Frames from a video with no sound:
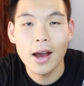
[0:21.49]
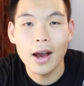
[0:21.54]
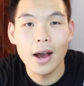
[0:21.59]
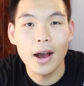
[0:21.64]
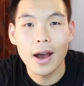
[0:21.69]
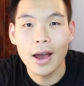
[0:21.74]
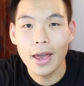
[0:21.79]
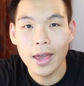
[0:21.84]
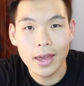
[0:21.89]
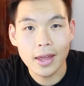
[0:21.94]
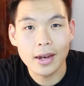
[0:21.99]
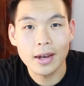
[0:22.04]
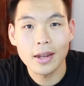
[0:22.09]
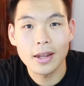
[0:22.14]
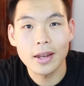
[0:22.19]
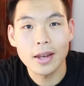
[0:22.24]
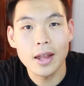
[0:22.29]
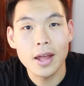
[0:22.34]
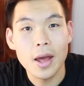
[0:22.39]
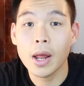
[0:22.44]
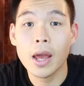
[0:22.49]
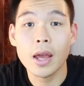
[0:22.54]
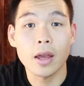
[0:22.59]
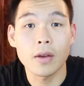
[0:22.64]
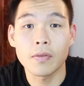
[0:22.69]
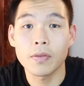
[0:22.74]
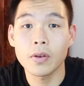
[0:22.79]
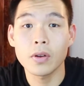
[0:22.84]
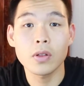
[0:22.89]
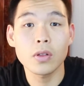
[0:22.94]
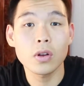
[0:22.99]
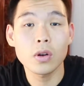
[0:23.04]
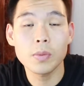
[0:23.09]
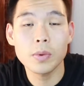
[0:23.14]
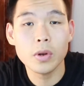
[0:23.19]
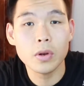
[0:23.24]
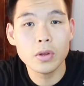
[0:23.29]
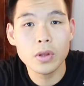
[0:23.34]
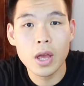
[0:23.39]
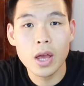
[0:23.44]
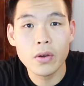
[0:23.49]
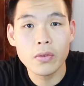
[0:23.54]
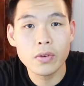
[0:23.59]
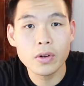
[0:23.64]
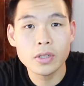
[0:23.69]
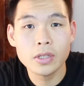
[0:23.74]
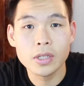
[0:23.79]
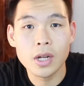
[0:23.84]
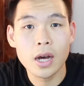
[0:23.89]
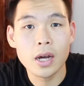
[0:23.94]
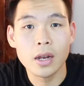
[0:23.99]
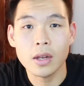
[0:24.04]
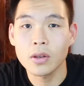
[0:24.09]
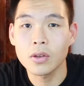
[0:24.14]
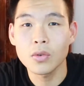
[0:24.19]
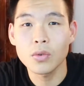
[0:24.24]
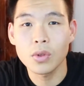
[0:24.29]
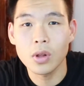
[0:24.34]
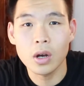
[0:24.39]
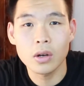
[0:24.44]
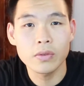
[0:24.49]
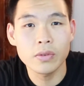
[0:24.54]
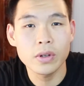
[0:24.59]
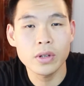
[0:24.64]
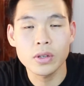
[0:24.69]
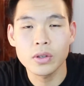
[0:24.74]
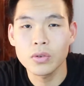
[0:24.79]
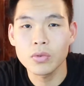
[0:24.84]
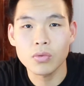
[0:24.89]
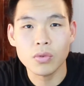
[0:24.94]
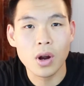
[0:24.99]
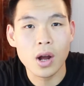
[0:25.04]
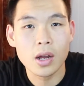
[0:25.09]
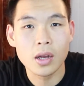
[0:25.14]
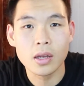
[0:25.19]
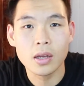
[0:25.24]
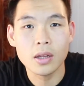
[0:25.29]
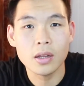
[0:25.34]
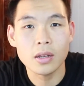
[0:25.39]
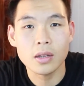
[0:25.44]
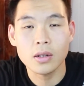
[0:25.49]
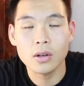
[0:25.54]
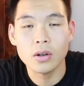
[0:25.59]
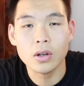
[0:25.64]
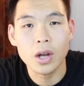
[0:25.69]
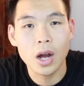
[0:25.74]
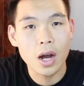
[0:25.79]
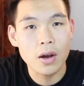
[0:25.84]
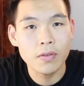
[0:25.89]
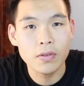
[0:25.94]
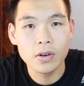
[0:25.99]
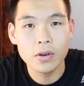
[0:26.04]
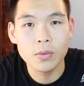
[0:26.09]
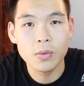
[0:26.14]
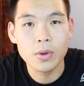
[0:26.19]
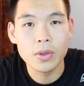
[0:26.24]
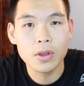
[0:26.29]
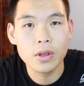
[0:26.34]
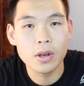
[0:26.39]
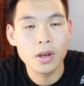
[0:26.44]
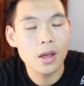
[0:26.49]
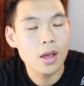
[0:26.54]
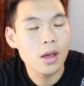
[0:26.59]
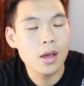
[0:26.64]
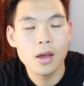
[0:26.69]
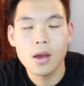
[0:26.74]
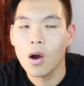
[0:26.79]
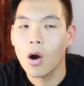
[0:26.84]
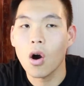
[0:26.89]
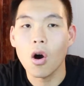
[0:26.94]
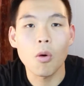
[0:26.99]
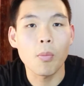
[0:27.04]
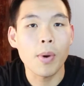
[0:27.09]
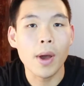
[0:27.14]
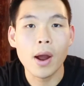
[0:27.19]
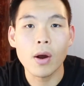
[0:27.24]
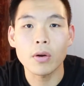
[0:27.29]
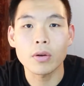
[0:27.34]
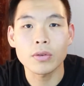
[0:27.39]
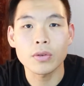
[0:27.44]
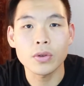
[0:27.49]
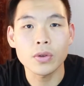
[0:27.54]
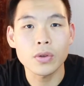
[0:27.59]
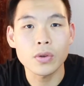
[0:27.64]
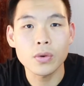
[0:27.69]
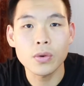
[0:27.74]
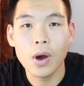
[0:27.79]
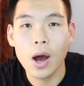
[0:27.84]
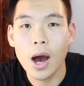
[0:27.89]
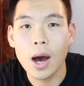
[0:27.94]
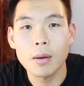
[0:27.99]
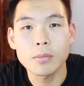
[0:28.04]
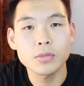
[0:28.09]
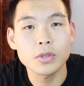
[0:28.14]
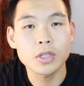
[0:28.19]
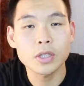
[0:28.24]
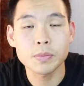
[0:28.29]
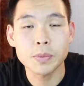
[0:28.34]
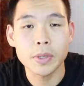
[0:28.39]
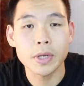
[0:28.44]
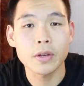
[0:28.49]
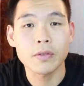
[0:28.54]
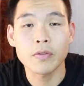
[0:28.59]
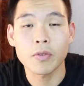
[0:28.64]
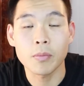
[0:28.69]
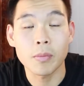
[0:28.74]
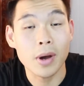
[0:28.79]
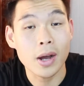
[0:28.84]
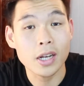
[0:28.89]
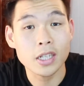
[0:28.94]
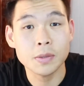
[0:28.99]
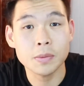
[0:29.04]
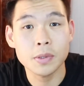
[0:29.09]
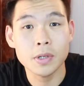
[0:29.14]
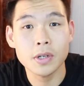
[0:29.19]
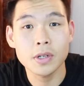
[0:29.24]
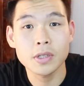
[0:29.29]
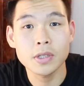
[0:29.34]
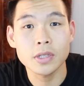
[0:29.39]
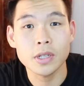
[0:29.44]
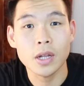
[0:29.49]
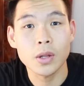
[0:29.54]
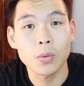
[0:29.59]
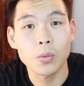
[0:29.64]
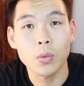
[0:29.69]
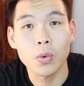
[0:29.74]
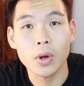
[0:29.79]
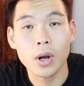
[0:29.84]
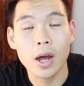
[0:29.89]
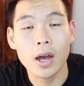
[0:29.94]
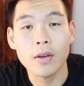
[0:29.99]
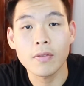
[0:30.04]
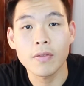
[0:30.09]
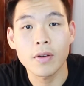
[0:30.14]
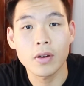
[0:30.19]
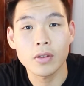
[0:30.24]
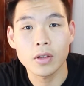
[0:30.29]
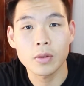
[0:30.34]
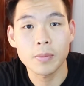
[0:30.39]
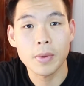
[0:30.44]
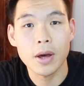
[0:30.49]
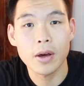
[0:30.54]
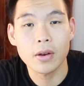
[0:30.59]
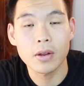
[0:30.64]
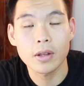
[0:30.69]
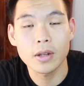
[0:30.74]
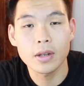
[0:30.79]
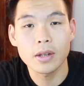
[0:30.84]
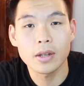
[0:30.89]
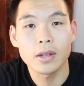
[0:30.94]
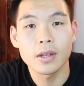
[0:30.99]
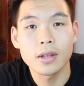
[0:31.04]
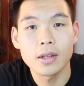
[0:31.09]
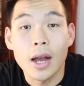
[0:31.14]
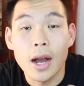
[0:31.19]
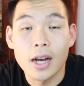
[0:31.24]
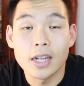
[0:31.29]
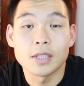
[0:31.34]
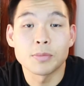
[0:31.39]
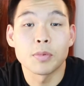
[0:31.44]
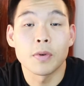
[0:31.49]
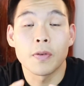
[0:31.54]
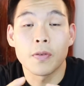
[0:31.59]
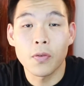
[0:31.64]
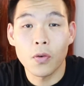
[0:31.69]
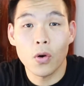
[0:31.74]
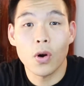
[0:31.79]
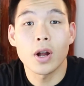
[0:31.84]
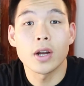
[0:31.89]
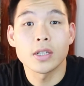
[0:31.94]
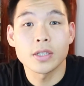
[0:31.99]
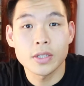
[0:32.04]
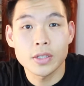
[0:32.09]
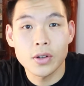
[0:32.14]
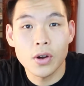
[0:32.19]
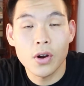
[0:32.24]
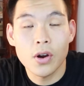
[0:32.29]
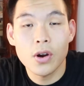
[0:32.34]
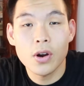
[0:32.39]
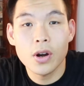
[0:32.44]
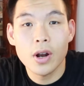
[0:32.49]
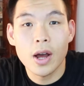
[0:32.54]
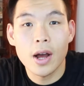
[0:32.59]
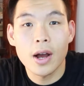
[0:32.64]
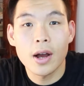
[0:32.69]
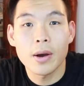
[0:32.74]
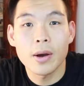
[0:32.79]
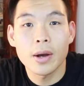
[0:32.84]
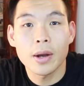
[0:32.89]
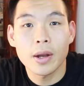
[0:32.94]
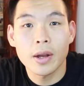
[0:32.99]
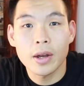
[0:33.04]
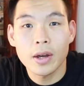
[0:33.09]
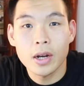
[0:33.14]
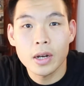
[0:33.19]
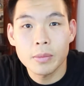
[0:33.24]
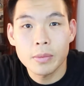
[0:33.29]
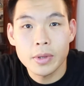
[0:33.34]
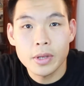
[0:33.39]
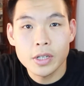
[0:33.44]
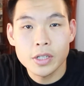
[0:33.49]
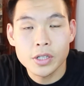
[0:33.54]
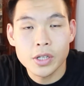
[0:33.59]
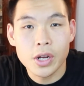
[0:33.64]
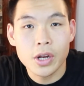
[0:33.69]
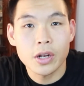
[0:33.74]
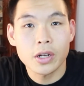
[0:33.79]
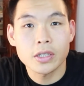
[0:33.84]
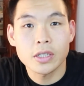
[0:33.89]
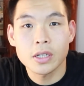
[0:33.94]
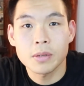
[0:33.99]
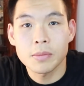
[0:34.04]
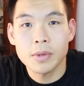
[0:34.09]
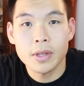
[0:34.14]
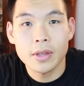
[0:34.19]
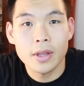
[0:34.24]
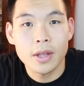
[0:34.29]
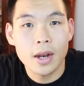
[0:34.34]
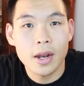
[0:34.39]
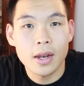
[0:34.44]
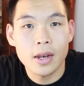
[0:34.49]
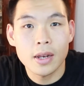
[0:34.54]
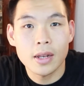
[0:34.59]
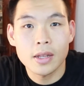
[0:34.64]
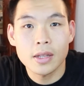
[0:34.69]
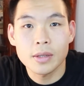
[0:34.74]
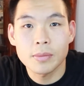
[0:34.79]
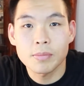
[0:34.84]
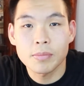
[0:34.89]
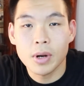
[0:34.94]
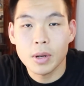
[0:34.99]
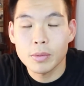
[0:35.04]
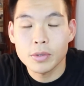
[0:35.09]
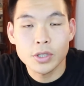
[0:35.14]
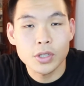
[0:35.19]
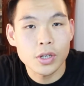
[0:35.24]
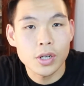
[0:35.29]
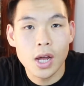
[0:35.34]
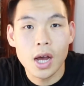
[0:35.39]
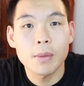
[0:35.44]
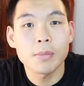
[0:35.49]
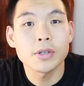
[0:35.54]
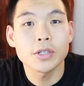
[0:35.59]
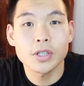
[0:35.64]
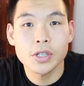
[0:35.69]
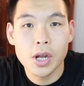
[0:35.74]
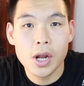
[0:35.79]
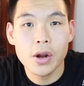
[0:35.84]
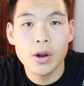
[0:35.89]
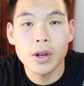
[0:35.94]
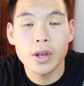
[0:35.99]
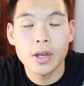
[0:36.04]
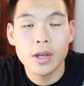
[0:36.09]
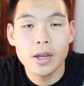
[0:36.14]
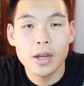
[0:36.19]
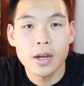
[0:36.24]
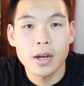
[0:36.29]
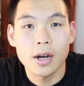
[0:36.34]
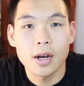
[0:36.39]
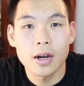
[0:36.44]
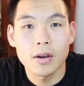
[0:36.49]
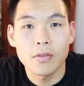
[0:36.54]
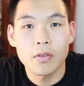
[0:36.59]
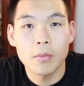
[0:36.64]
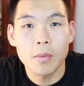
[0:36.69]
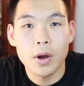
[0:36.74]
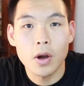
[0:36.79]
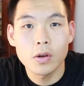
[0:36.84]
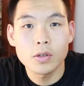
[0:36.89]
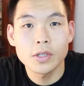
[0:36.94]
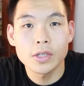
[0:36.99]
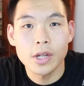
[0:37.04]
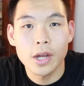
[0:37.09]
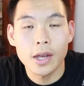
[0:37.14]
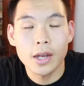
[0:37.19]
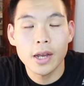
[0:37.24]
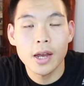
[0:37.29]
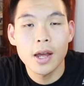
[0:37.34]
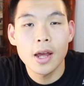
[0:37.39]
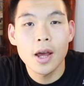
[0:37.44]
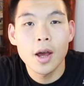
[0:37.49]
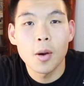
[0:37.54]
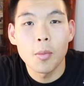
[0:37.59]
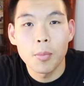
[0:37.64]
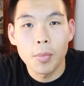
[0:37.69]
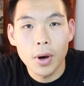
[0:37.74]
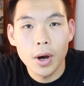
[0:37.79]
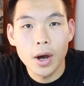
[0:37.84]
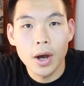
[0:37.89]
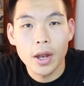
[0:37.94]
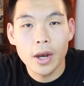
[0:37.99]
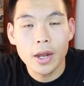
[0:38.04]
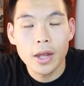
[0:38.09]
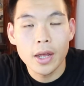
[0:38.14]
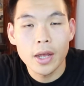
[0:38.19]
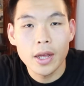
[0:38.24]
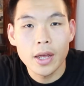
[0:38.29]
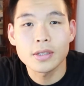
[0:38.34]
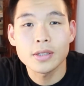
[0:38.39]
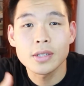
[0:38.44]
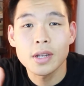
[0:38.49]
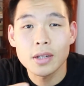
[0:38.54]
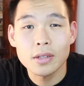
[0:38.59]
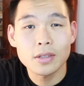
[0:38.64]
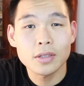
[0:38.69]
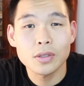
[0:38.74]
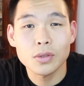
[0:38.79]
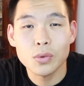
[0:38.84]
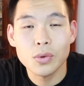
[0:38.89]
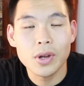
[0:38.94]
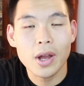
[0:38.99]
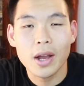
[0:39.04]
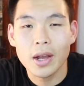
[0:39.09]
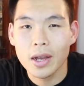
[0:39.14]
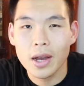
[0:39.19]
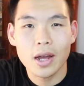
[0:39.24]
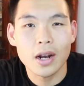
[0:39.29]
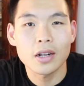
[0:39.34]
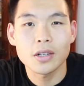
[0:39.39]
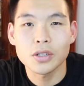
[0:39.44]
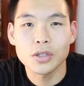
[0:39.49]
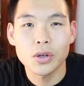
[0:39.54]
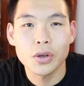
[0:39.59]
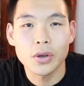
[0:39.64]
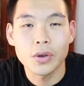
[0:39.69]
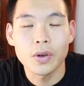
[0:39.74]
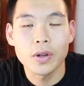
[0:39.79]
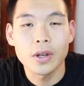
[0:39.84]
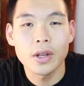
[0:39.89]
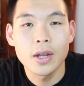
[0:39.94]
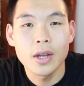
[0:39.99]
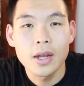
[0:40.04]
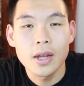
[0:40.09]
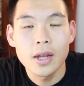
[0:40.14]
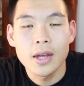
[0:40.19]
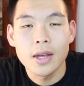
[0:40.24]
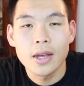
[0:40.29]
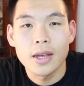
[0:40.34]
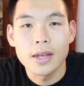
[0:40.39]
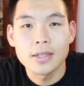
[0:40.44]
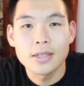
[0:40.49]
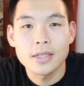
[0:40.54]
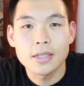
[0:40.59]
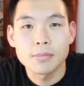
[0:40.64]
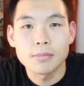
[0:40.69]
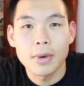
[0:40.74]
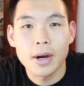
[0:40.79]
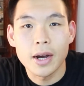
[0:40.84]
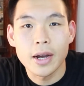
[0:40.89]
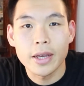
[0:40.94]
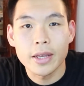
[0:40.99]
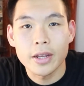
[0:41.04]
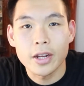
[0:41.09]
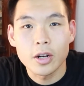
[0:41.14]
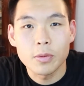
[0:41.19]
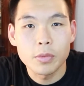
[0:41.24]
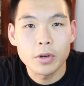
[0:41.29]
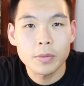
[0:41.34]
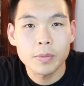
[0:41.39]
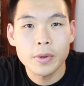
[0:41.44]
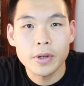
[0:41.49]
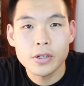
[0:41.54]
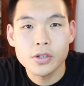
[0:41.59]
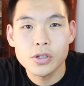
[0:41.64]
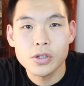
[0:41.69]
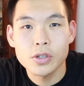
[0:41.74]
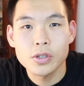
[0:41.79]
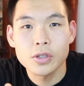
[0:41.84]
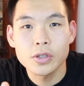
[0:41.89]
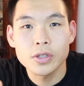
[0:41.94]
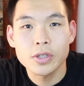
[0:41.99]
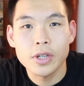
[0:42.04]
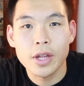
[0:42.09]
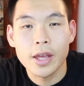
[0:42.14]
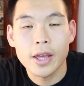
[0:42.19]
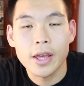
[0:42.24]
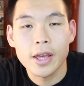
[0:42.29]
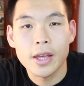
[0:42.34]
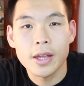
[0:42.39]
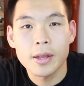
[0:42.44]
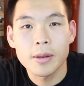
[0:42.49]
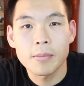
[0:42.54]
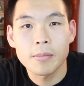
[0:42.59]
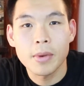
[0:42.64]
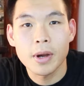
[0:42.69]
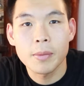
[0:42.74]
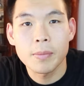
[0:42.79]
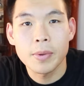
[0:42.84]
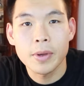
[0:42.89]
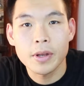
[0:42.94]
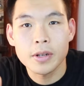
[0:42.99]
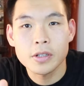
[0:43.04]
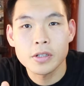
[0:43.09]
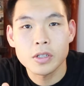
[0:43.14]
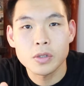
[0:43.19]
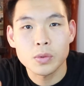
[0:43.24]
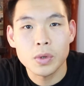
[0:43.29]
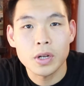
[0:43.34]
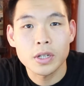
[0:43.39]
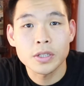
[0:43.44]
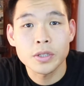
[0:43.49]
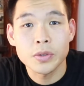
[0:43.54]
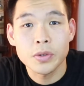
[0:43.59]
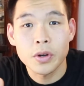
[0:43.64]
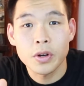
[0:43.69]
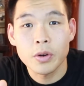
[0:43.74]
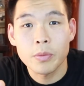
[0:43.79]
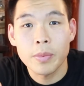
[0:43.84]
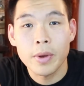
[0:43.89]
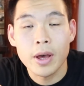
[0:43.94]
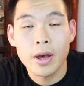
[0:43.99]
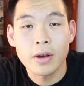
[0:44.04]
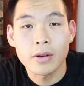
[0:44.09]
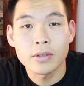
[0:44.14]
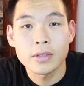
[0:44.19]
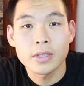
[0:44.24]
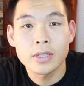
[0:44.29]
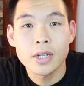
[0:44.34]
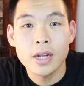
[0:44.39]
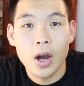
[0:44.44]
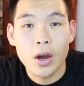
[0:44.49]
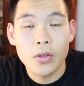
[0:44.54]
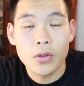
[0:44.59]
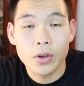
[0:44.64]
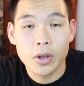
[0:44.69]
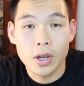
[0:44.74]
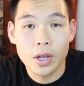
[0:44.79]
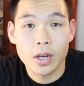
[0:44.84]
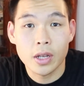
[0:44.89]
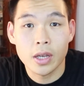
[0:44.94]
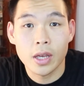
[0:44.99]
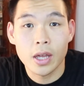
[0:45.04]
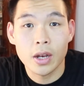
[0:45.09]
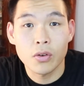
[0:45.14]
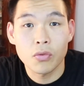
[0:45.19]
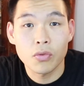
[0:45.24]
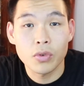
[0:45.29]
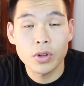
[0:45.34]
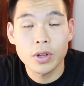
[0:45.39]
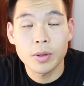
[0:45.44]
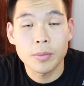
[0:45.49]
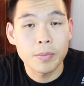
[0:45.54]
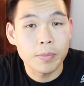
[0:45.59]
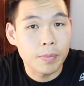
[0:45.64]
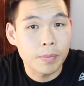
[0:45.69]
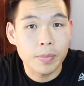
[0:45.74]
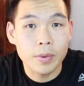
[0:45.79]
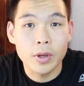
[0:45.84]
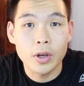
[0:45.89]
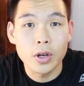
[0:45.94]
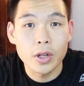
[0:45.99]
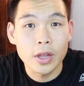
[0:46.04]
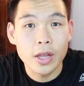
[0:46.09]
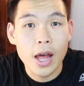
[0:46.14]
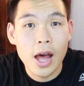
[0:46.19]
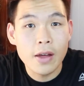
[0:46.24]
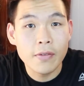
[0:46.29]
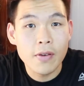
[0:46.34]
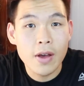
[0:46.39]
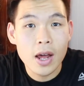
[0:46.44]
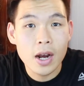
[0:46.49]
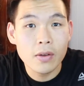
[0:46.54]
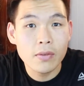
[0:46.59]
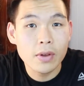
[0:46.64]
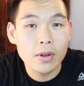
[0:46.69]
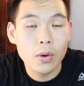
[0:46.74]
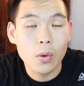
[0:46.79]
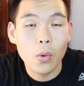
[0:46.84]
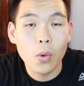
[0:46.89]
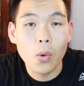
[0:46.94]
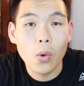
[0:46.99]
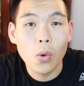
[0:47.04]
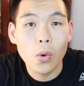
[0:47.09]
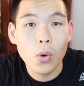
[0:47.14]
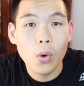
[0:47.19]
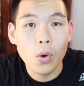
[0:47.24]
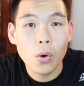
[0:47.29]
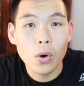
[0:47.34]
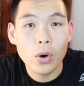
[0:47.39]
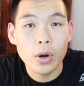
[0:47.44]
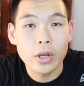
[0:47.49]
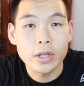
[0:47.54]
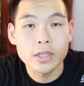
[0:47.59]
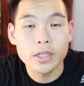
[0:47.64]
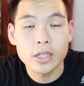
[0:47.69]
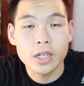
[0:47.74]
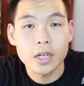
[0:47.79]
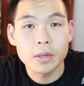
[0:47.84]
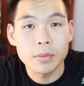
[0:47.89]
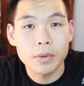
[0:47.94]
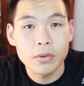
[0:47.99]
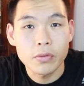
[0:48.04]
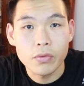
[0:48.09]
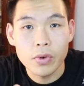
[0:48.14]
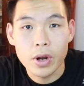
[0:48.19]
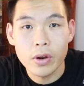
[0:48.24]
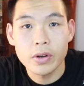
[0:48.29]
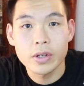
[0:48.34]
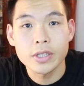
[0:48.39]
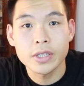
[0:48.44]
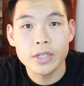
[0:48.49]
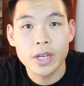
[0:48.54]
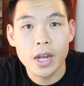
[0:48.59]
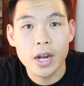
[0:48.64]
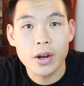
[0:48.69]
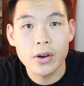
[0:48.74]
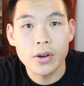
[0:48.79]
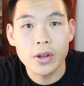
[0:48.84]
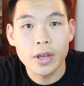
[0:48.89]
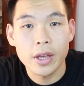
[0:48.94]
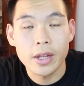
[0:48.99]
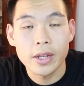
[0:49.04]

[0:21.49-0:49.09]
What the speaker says: I hated it. But hey, if you're a little bit on the heavier side and you love it, you rock it, you're confident with it, all power to you. I'm just speaking from my experience and what I felt about it. Guys, before I start, I'm going to be sharing something that I probably should not be sharing for my own sake. But to tell the story, I got to show you it. It's my yearbook pictures and my pictures when I was 300 pounds. You're either going to get a really good laugh out of it or it's going to be very scary.